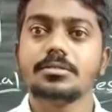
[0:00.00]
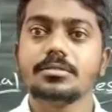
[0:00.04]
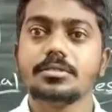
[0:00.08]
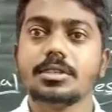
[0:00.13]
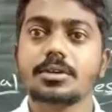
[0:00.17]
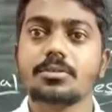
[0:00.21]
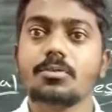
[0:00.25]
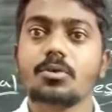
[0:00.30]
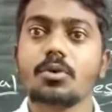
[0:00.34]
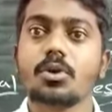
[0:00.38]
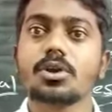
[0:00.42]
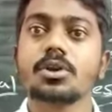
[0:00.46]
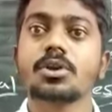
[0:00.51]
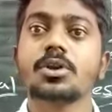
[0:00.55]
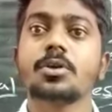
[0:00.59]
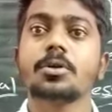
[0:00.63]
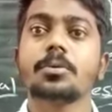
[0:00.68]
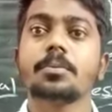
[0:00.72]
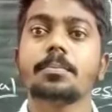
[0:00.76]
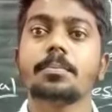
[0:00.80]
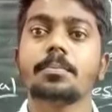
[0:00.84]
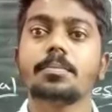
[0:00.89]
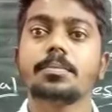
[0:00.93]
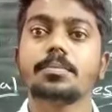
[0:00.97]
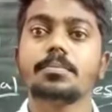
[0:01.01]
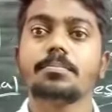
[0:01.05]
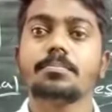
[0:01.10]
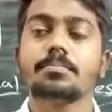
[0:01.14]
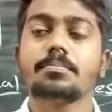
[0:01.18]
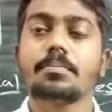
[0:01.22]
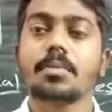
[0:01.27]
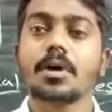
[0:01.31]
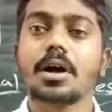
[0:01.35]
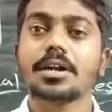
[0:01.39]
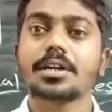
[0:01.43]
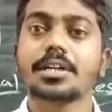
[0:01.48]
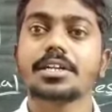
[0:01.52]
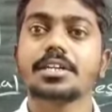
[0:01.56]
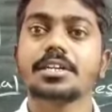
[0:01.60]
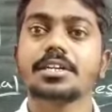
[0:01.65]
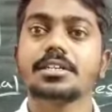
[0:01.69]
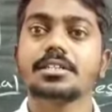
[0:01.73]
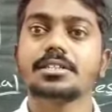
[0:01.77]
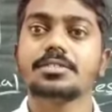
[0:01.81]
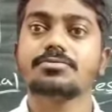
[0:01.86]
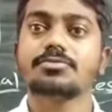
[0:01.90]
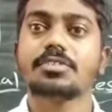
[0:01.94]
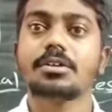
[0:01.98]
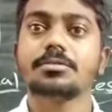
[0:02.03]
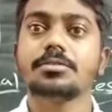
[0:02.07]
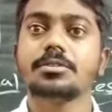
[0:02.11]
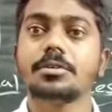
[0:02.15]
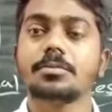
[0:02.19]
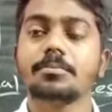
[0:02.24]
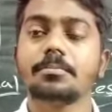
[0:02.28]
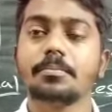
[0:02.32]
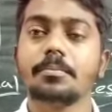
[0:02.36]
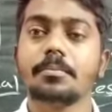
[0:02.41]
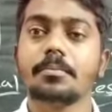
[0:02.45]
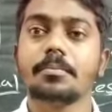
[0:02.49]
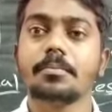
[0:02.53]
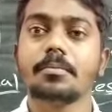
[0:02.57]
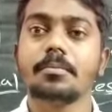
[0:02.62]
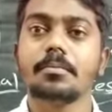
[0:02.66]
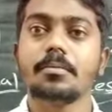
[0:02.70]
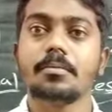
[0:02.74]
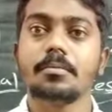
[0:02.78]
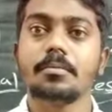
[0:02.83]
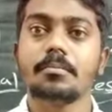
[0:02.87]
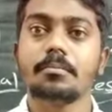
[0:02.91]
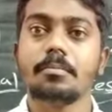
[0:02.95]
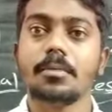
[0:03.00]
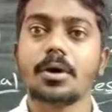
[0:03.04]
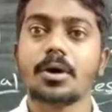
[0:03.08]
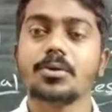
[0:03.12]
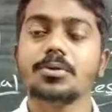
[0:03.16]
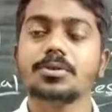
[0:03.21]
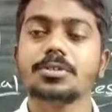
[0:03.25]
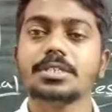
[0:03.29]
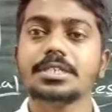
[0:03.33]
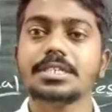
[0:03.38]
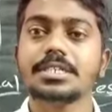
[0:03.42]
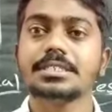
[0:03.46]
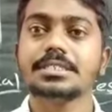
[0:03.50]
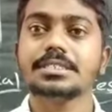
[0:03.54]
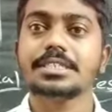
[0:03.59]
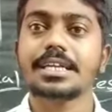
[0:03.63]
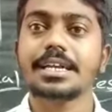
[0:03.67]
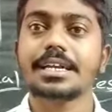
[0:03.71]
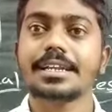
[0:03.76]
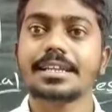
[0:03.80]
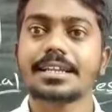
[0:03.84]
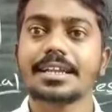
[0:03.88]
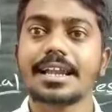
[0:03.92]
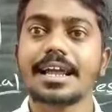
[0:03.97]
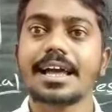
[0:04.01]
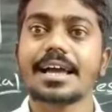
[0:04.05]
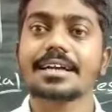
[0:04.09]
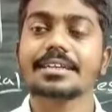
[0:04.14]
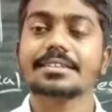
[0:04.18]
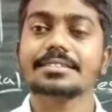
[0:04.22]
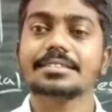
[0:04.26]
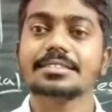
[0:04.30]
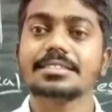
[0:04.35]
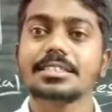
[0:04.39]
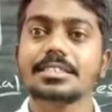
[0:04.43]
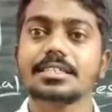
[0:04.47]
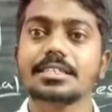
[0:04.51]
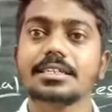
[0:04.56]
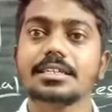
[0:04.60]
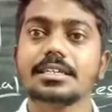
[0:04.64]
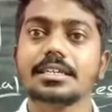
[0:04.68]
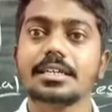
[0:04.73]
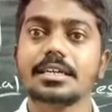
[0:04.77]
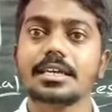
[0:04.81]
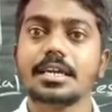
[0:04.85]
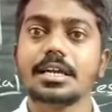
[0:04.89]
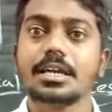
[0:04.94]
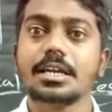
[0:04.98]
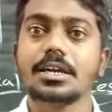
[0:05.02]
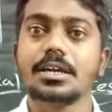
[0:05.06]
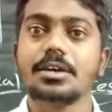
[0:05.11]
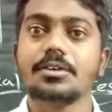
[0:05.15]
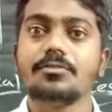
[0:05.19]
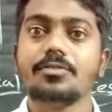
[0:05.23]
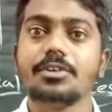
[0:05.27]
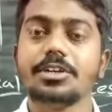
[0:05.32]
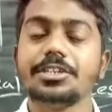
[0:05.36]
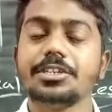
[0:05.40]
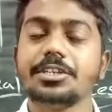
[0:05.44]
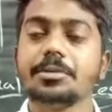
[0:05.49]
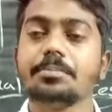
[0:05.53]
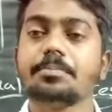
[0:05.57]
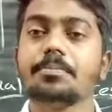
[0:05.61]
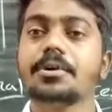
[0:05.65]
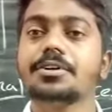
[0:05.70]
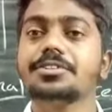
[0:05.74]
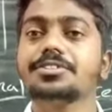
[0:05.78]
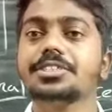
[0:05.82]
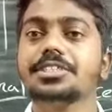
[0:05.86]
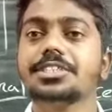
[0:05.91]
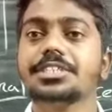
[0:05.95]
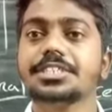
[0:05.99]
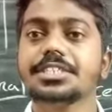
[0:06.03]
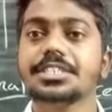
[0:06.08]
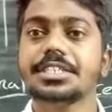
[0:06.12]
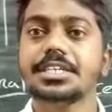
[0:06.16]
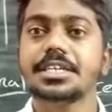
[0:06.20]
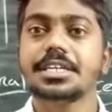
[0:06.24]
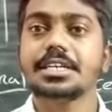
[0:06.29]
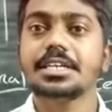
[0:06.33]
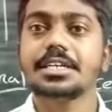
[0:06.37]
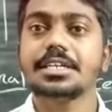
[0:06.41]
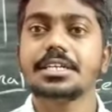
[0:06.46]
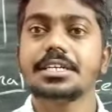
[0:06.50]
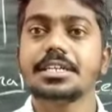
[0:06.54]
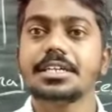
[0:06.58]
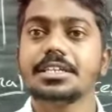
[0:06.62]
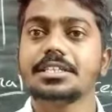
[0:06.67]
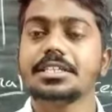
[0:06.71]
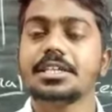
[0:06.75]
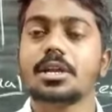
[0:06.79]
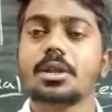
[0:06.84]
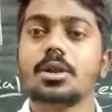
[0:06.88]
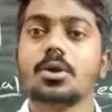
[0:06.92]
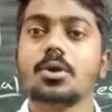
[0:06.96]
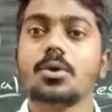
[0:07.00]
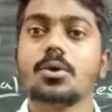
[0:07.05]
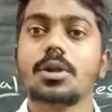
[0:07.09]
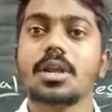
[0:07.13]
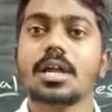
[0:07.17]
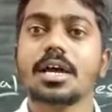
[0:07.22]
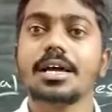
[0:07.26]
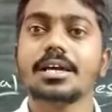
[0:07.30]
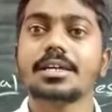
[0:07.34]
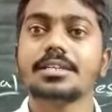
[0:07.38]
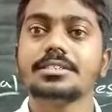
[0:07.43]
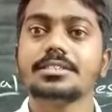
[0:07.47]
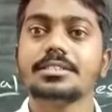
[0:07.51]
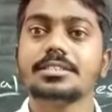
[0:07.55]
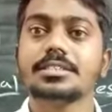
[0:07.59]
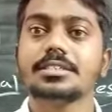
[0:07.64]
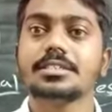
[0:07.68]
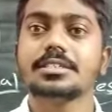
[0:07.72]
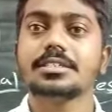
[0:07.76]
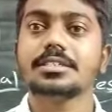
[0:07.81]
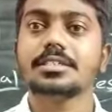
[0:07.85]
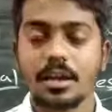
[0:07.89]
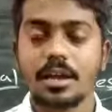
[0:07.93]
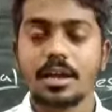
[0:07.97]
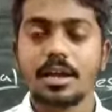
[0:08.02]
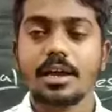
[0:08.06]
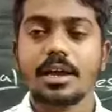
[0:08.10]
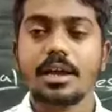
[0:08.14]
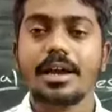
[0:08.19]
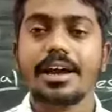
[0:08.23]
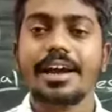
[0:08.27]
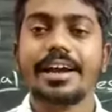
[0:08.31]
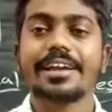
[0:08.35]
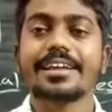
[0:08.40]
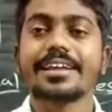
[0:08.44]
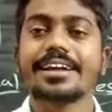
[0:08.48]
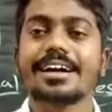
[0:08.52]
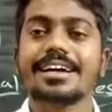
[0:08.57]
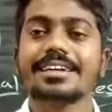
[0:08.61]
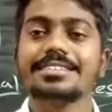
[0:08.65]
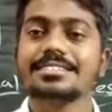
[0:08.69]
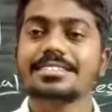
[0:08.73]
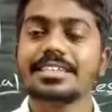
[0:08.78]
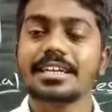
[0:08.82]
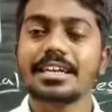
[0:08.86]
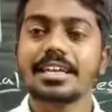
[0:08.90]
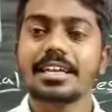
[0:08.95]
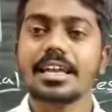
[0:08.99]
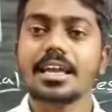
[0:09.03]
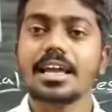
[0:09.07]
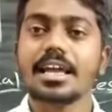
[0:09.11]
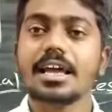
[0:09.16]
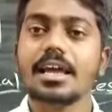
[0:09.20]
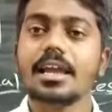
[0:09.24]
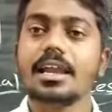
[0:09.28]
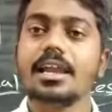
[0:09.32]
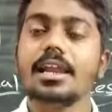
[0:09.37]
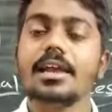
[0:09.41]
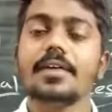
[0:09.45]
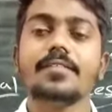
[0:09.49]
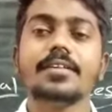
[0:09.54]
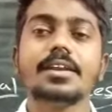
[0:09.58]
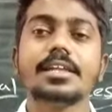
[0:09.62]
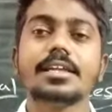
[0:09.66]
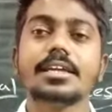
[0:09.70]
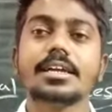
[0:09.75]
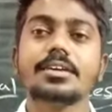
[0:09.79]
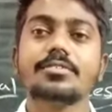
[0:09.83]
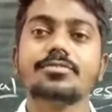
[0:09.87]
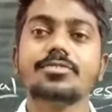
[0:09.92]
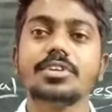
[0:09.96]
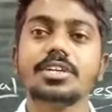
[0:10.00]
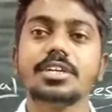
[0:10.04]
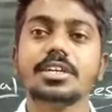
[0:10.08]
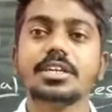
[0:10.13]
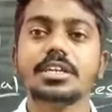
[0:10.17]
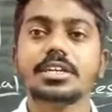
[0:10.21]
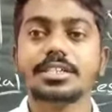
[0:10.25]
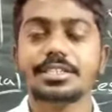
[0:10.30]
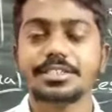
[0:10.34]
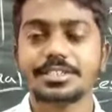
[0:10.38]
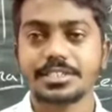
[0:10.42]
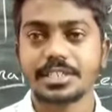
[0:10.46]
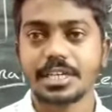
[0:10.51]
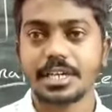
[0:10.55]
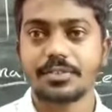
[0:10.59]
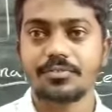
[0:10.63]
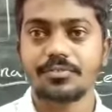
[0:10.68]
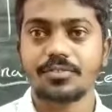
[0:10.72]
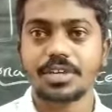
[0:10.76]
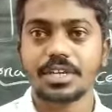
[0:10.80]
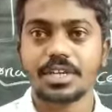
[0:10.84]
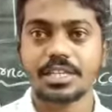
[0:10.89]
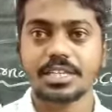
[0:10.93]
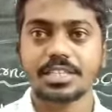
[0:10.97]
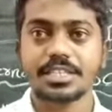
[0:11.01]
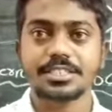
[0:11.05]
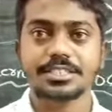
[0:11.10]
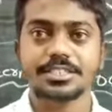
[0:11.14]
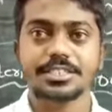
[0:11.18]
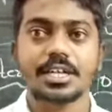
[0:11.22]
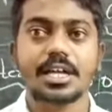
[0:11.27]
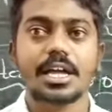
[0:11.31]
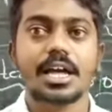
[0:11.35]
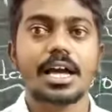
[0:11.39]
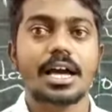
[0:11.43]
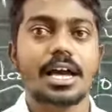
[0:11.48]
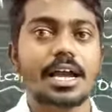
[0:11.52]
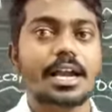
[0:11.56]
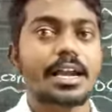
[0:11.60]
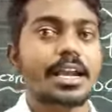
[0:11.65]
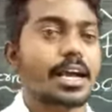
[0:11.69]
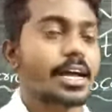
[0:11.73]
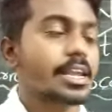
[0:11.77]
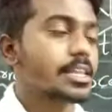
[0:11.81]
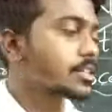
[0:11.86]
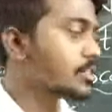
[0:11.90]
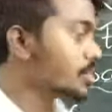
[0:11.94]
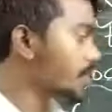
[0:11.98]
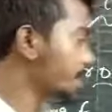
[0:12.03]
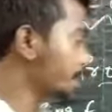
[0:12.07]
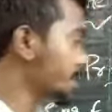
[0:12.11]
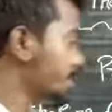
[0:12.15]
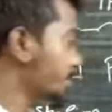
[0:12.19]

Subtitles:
the worn out particles from the mountains and rocks will deposit in the lowlands and cause a leveling of the surface. And also I